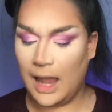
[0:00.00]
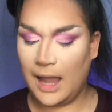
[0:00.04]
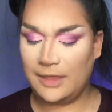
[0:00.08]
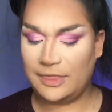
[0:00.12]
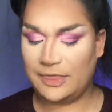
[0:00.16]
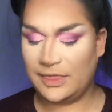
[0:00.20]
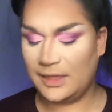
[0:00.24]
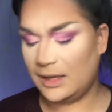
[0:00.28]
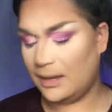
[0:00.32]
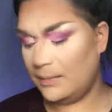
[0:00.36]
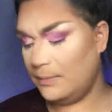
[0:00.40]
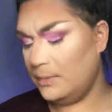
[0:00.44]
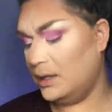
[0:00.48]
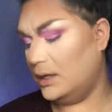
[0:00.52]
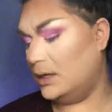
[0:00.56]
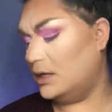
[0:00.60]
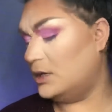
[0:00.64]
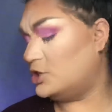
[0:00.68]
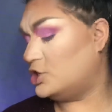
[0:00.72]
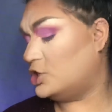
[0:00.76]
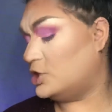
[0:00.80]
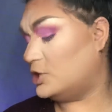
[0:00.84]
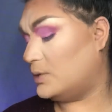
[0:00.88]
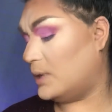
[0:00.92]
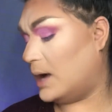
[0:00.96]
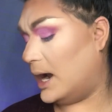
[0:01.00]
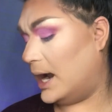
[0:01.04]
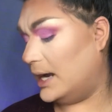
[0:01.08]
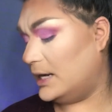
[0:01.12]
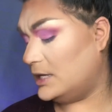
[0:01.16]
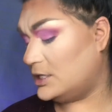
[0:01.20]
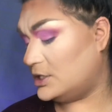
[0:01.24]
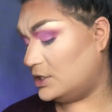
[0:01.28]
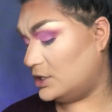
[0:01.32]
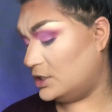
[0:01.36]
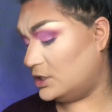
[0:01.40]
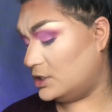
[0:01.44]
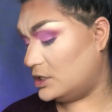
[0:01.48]
I think I'm gonna try
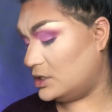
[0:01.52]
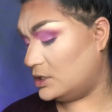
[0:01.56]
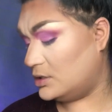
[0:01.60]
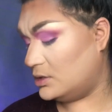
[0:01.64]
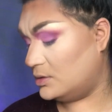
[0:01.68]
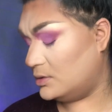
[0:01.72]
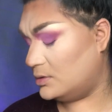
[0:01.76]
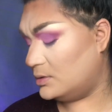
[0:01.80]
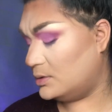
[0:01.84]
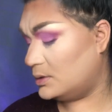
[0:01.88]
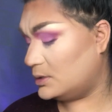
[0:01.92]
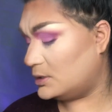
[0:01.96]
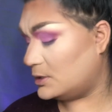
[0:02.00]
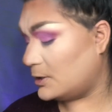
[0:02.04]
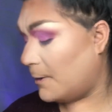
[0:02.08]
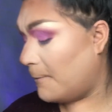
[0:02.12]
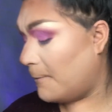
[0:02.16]
to use